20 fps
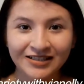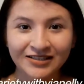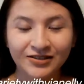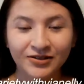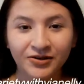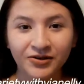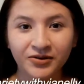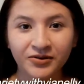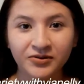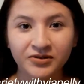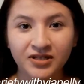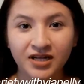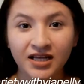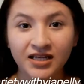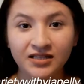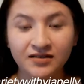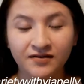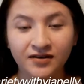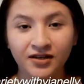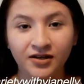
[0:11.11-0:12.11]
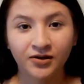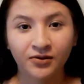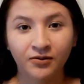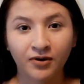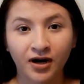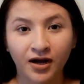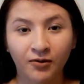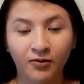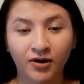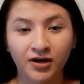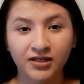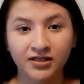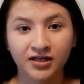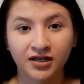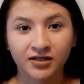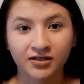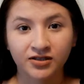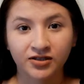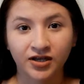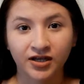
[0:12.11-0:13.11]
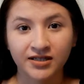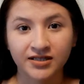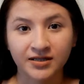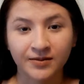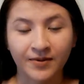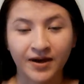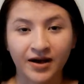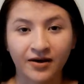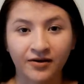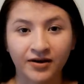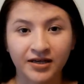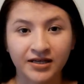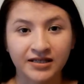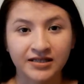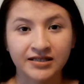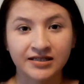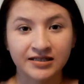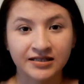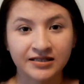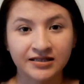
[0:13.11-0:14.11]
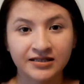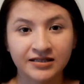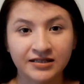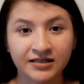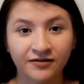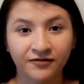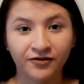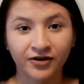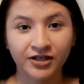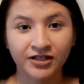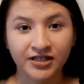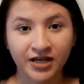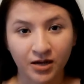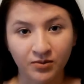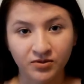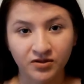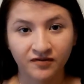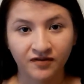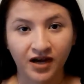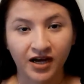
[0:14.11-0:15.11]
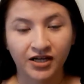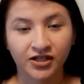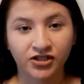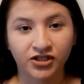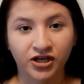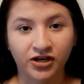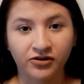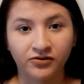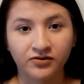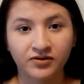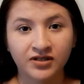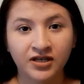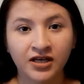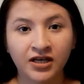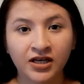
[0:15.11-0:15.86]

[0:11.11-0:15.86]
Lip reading: So today's video, what I want to talk to you guys about is different types of eyeshadows.